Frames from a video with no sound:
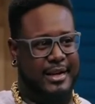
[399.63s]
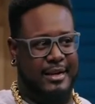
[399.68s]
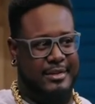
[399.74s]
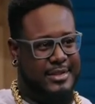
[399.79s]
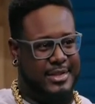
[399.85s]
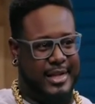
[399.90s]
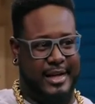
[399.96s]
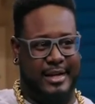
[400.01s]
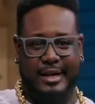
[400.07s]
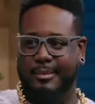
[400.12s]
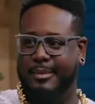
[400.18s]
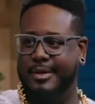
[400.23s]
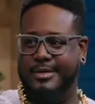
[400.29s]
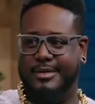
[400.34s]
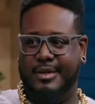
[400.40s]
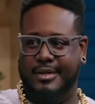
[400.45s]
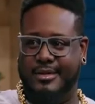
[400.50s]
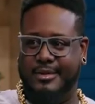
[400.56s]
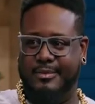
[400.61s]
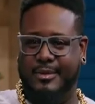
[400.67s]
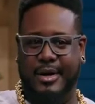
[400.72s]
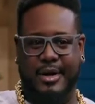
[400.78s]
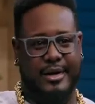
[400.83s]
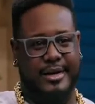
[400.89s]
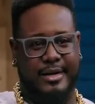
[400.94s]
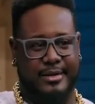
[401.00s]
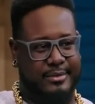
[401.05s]
just end up on a song
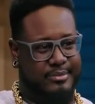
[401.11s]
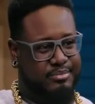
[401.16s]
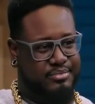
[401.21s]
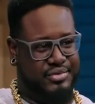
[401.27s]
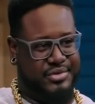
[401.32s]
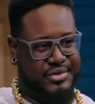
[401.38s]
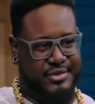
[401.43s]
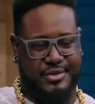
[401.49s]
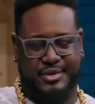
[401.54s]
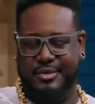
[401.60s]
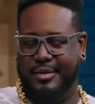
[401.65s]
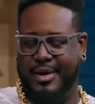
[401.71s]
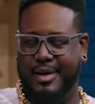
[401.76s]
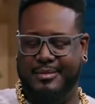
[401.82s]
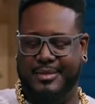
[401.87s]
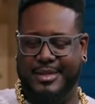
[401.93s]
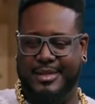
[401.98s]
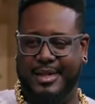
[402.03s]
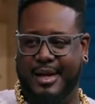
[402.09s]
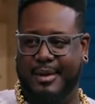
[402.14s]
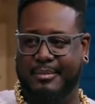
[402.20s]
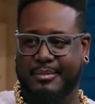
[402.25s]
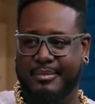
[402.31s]
somewhere and it'll shoot right up to the top.